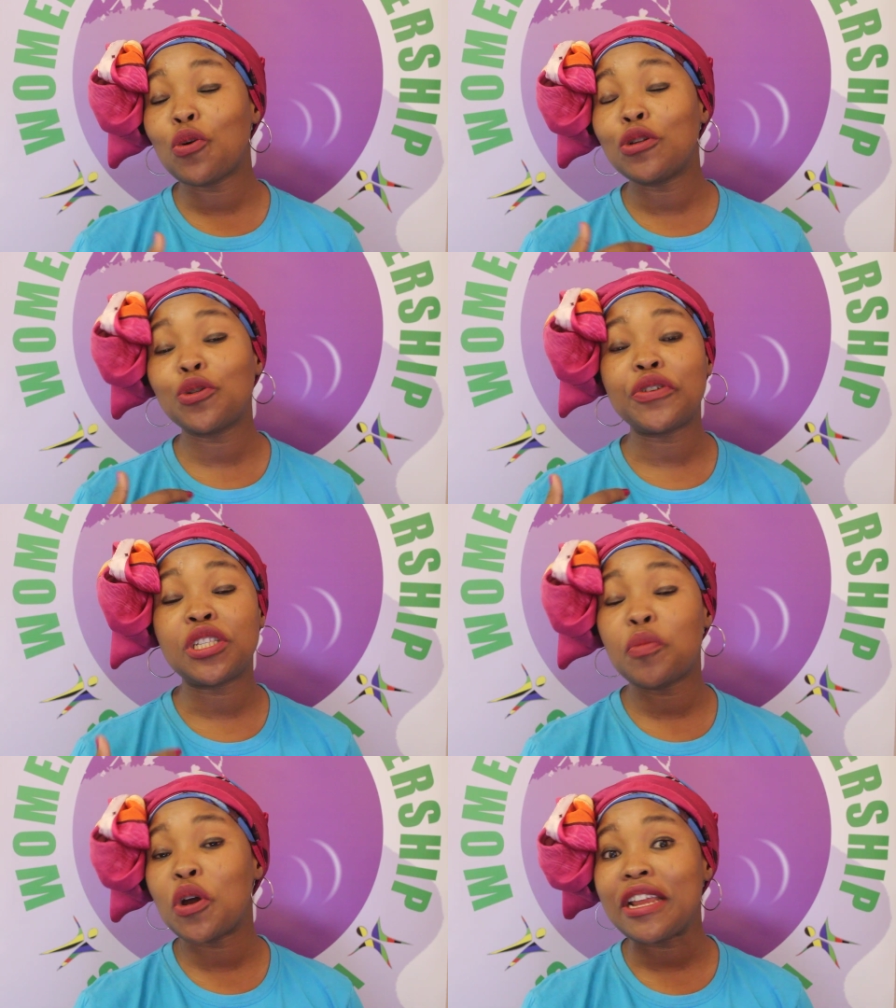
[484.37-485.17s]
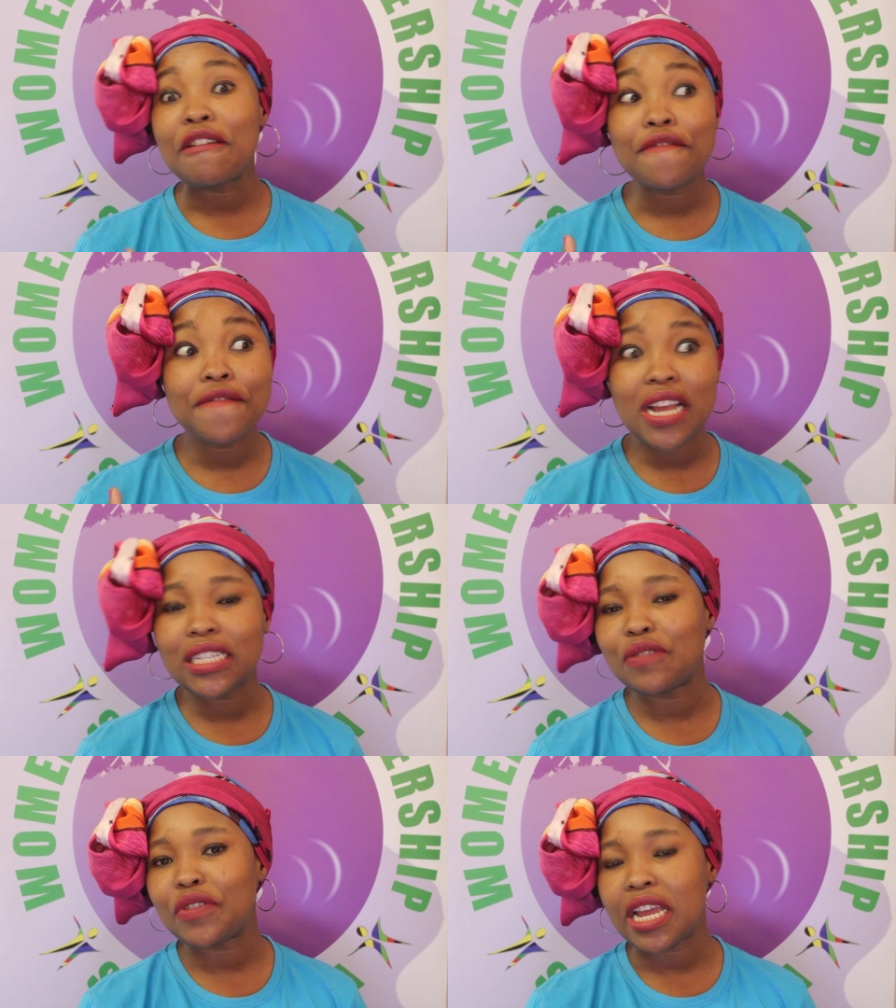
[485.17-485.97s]
to also respond respond
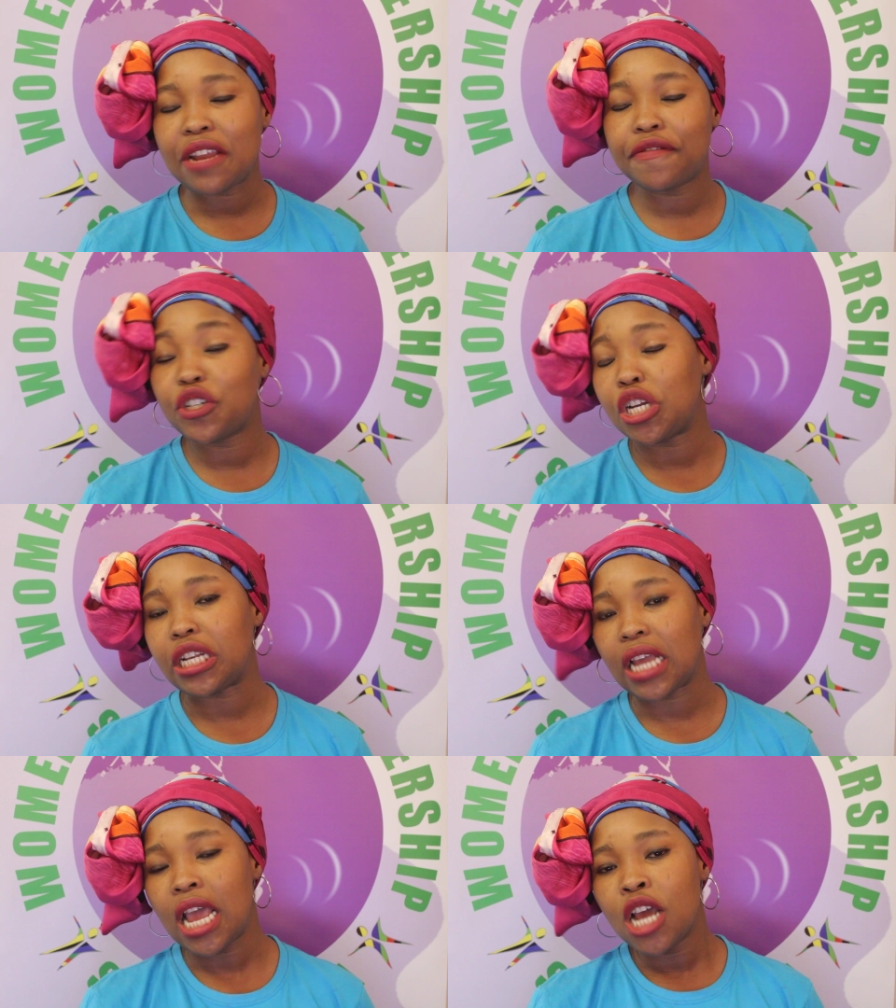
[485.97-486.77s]
effectively and efficiently